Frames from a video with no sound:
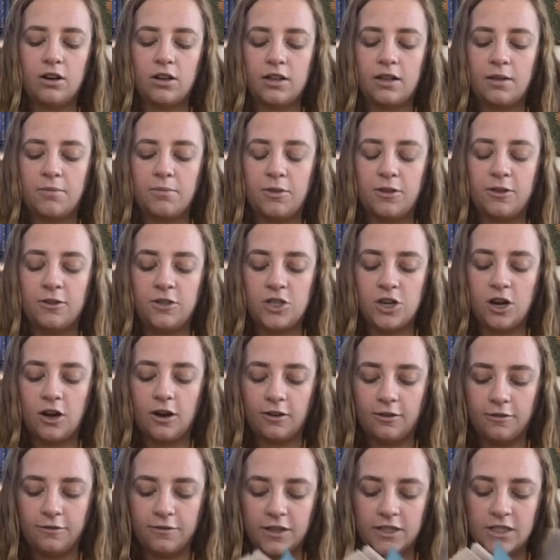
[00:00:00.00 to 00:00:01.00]
a couple of
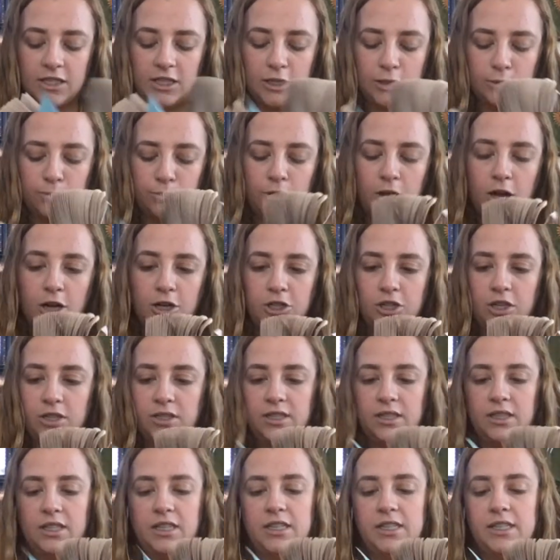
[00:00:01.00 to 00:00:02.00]
dark, fuzzy splotches
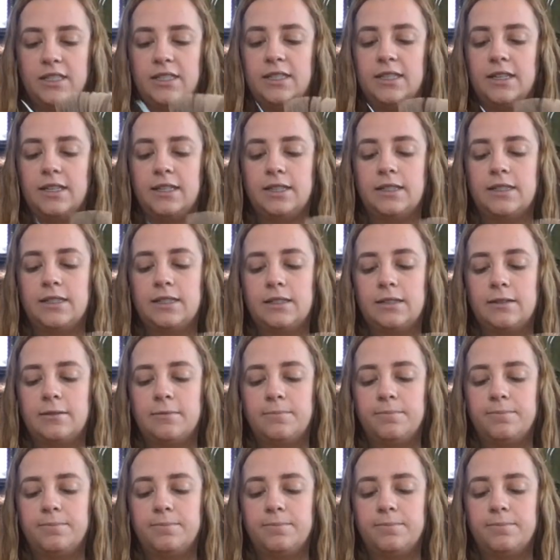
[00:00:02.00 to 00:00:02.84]
in the distance.